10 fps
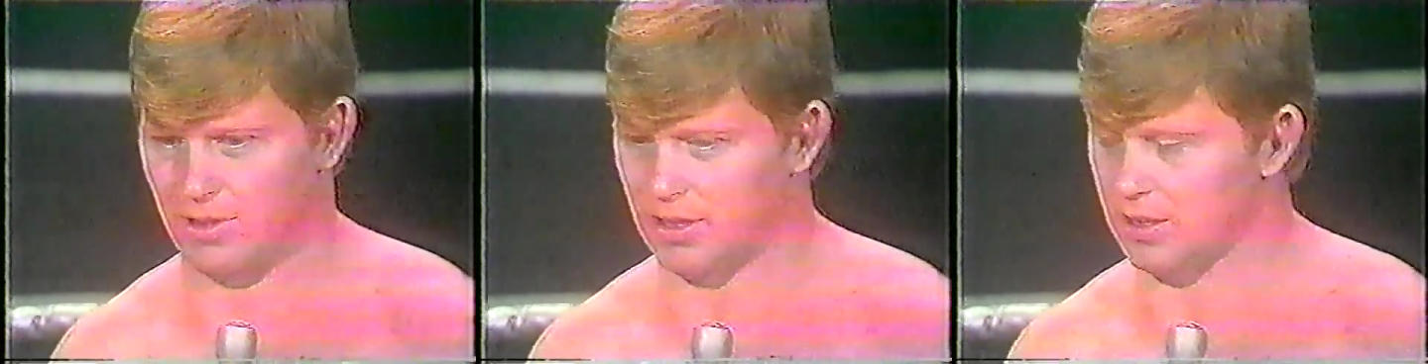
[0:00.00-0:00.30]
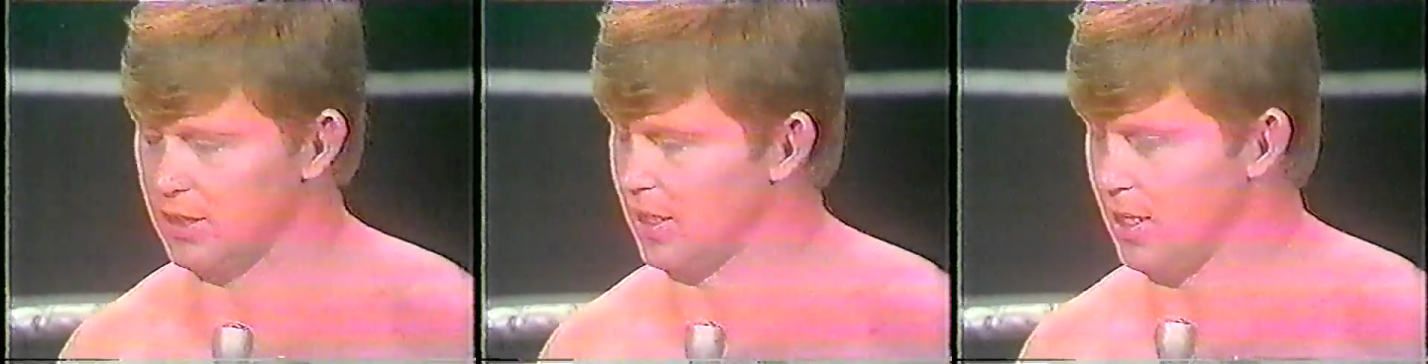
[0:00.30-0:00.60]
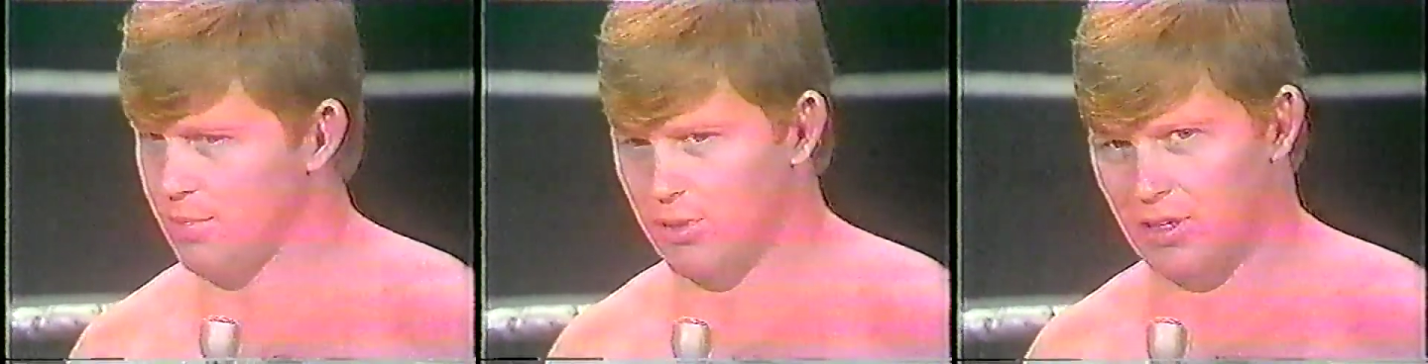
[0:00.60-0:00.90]
He's
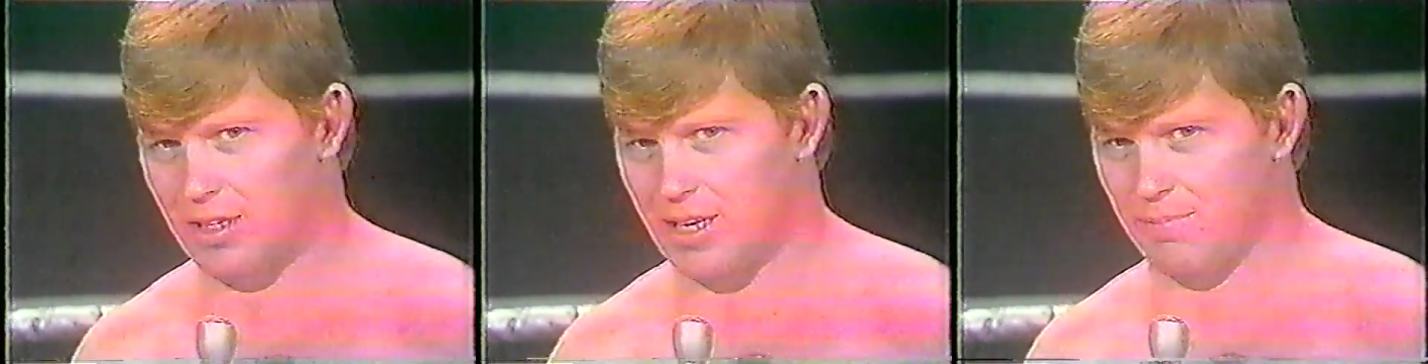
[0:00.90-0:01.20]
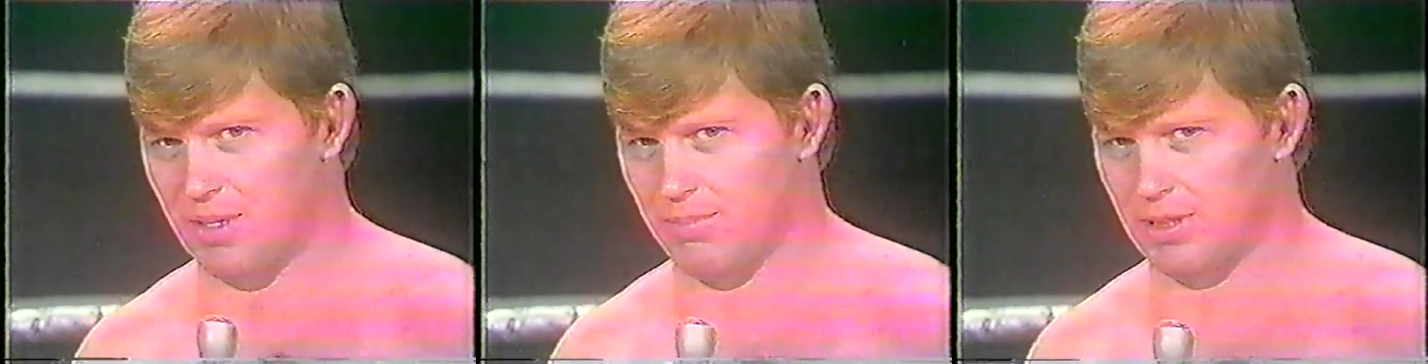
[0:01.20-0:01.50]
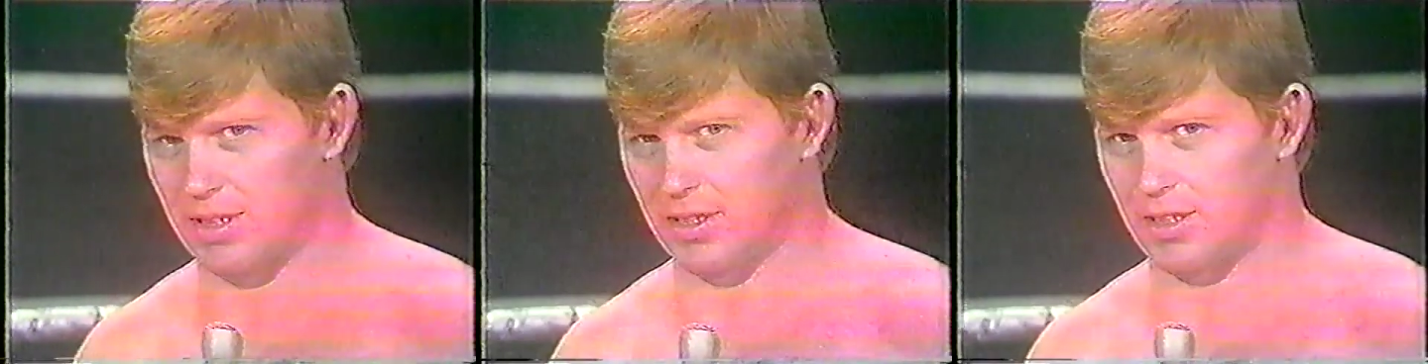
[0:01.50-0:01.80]
put a lot of people
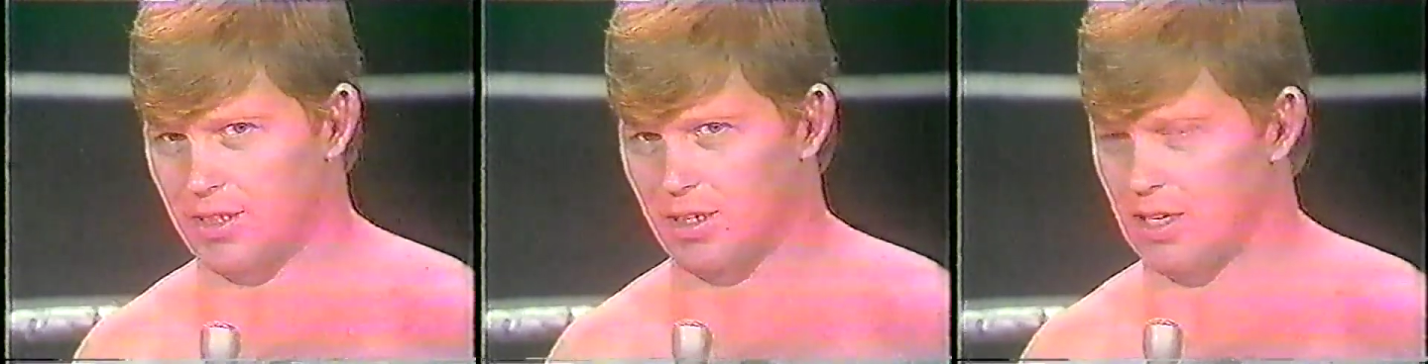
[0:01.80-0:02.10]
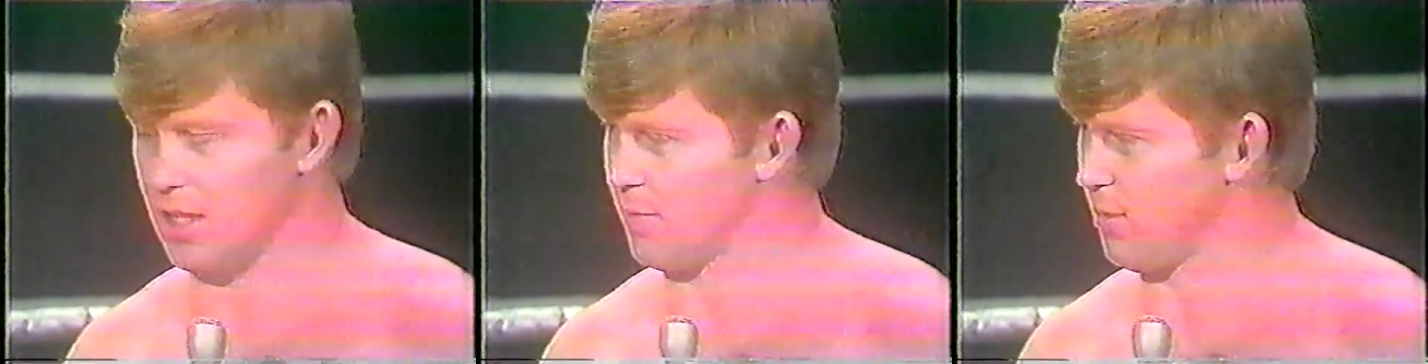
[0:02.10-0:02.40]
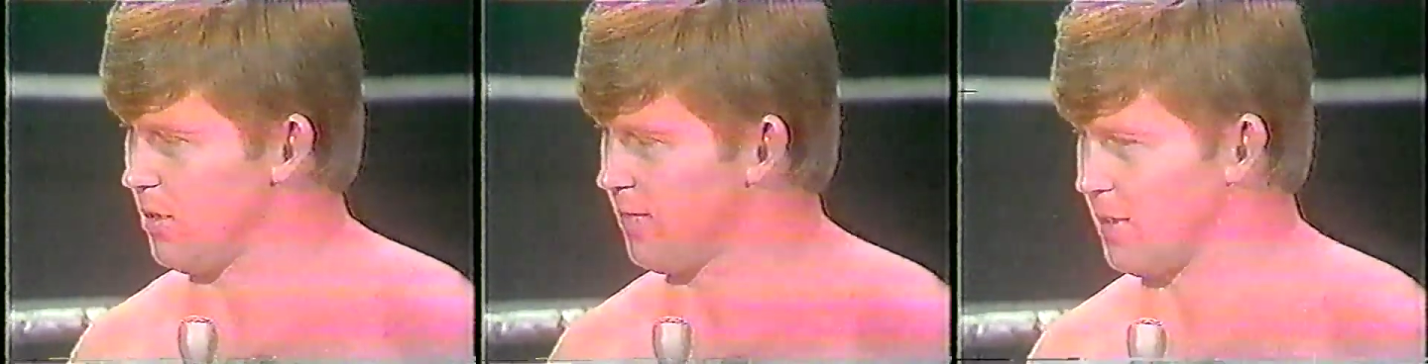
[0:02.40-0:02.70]
in the
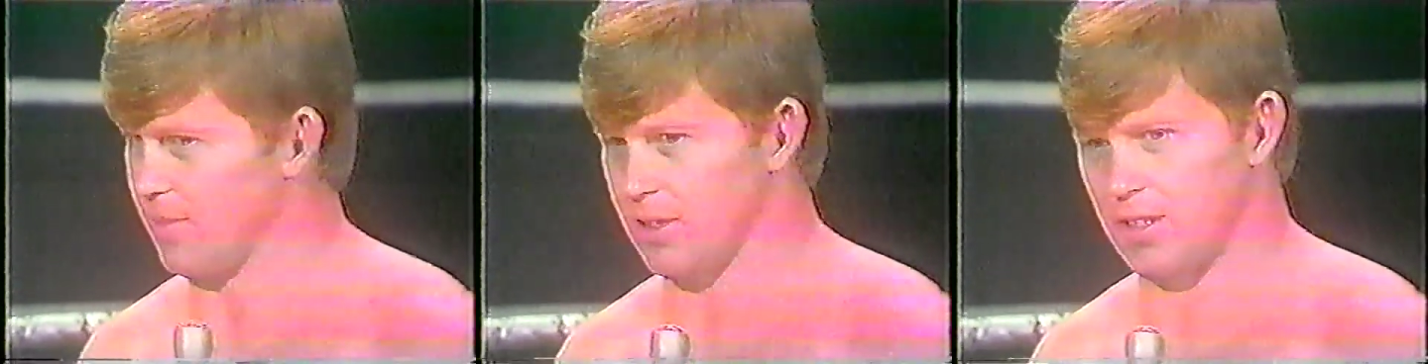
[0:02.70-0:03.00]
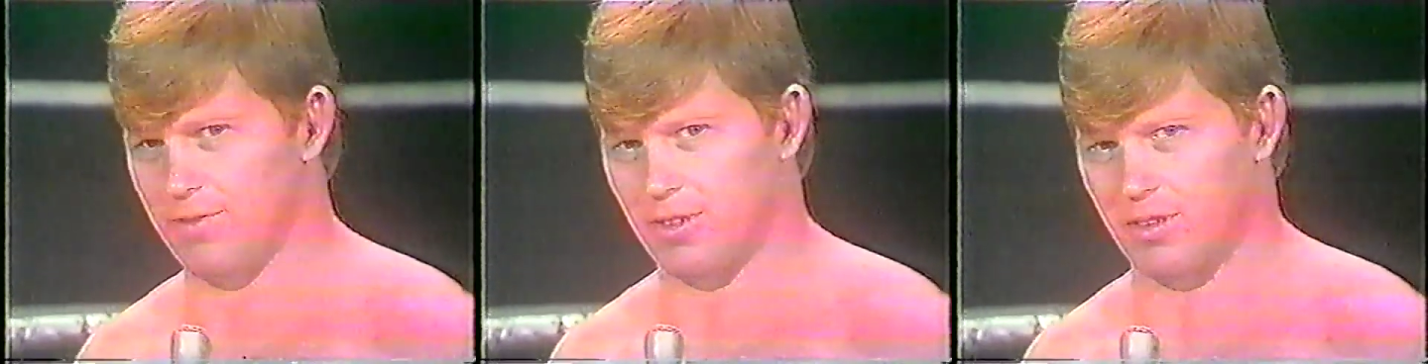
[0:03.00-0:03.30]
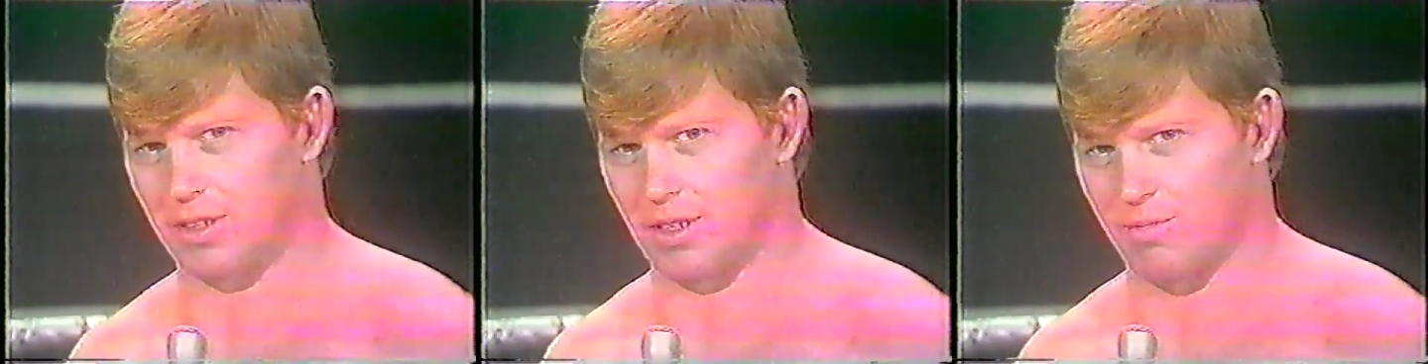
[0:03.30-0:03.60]
hospital from the different
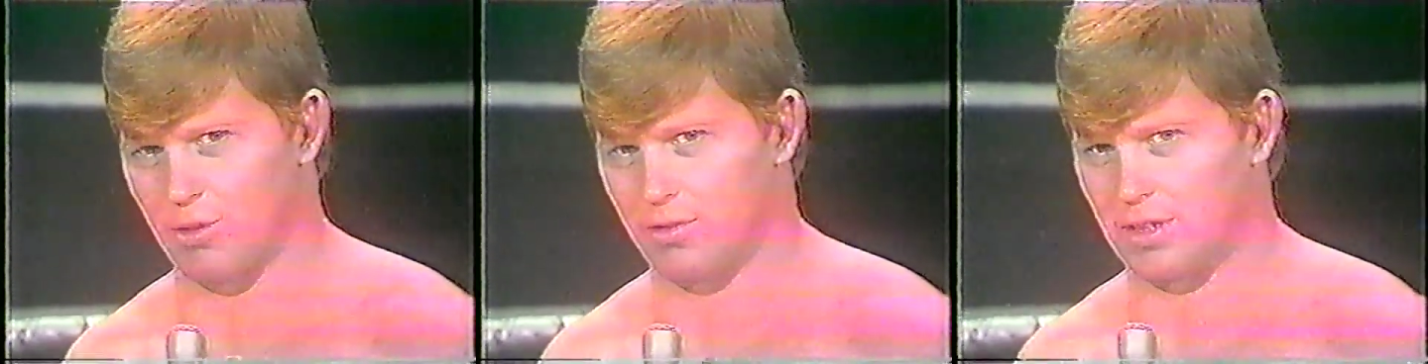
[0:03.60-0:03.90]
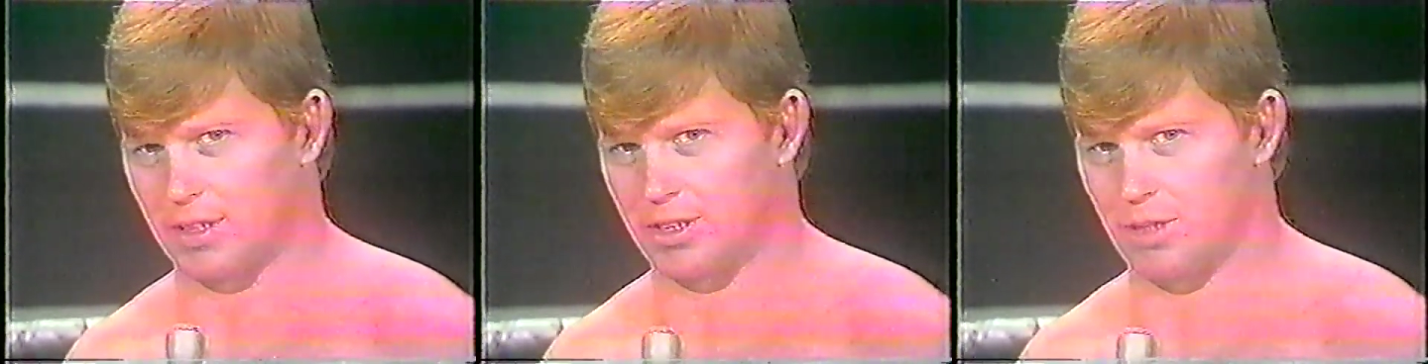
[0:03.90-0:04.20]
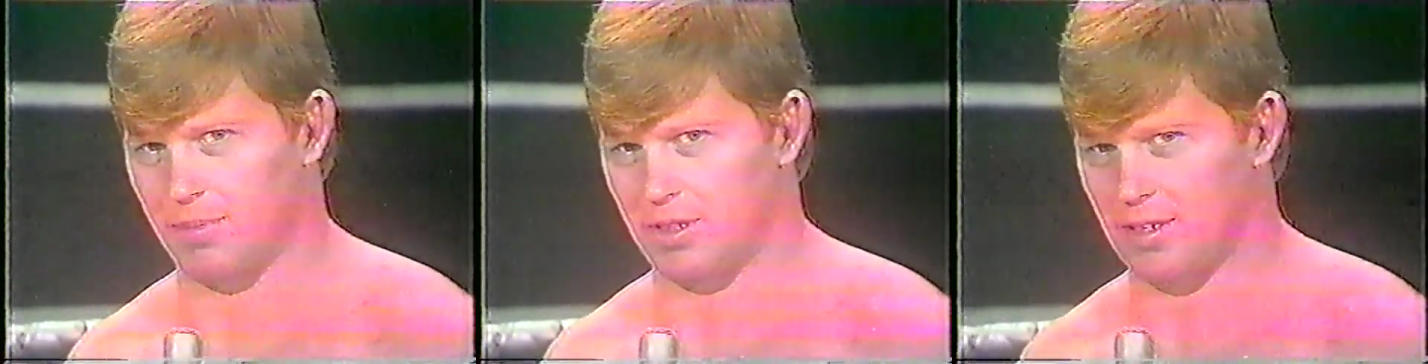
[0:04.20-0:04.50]
moves, like
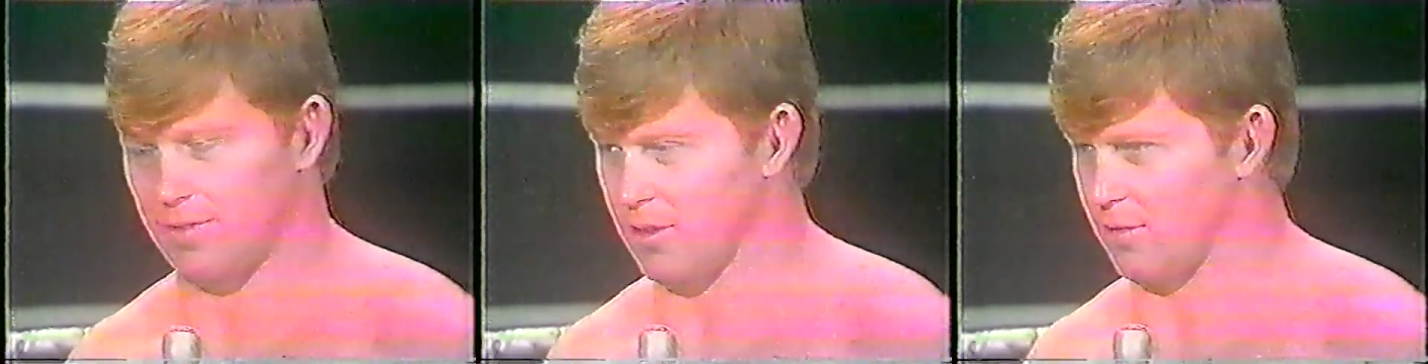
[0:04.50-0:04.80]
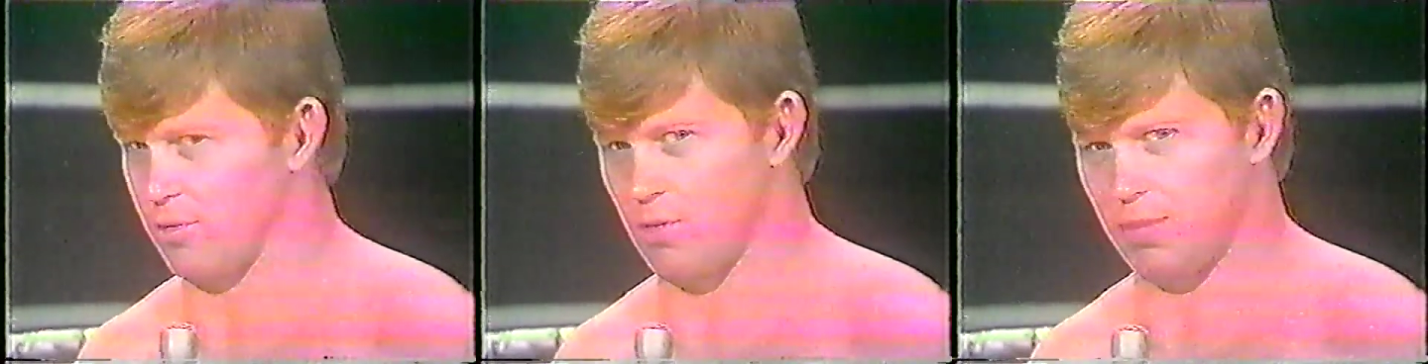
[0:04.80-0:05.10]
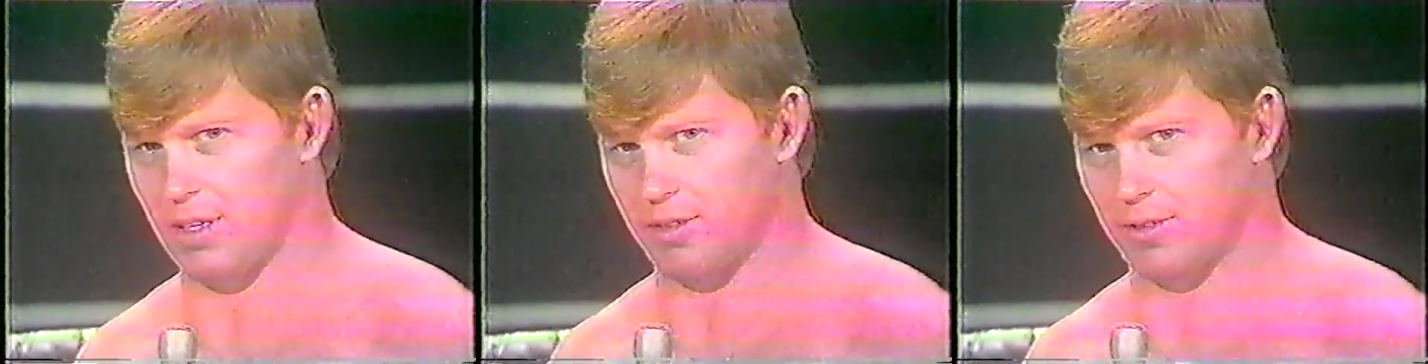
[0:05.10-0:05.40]
jumping off the
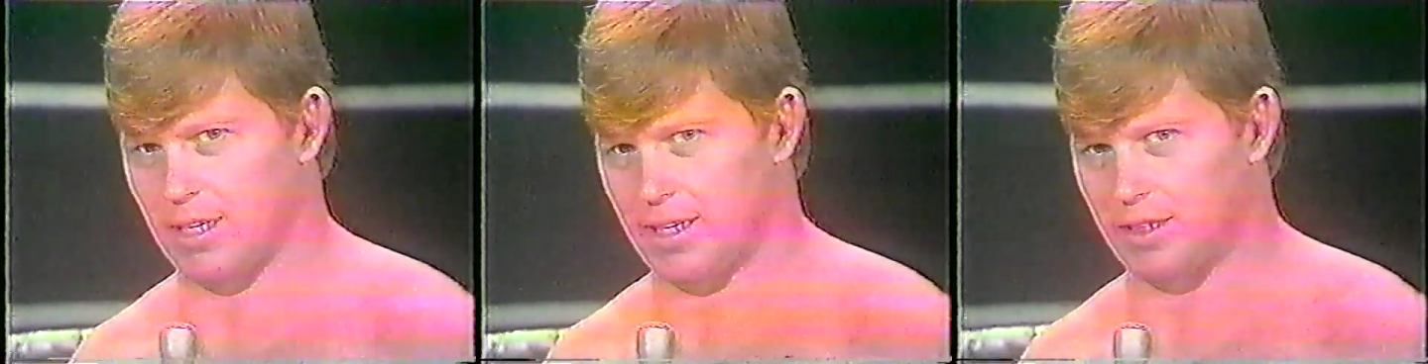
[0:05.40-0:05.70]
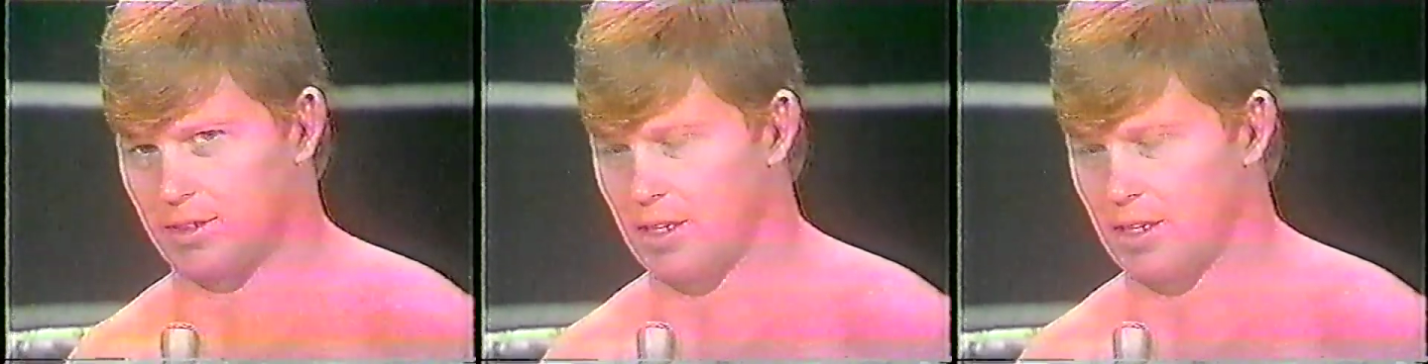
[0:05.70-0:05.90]
rope onto guys,